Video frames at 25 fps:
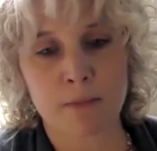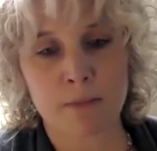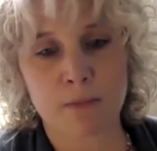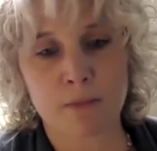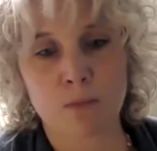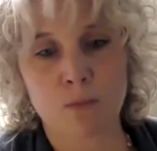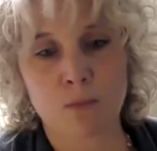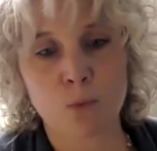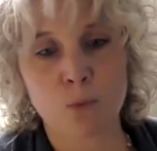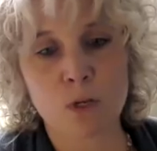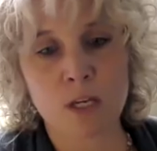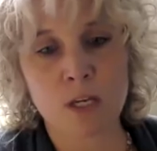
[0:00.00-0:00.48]

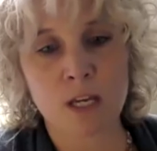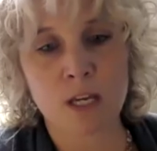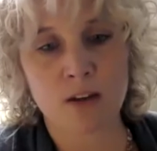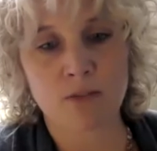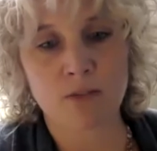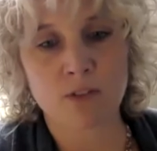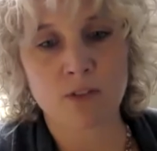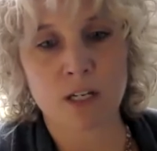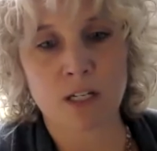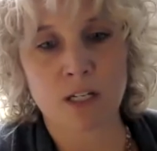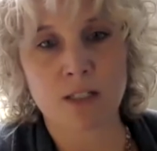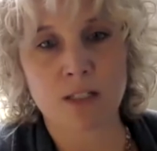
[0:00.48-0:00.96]
we
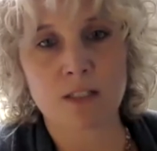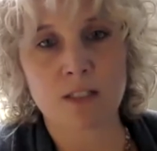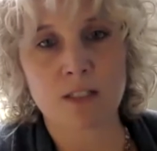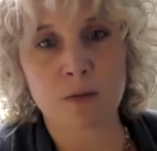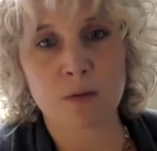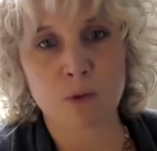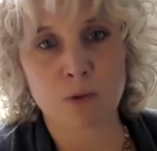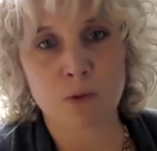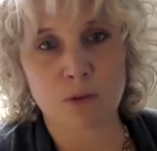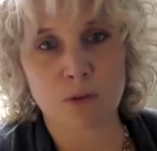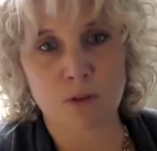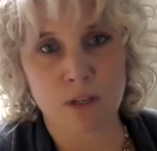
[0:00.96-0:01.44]
have done
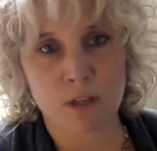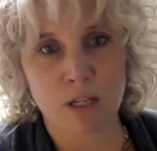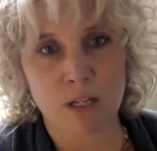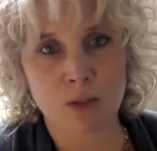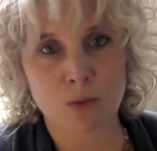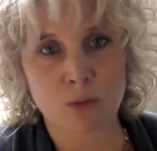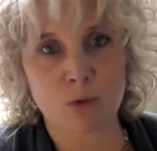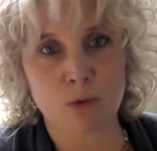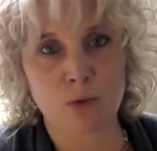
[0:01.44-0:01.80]
similar things,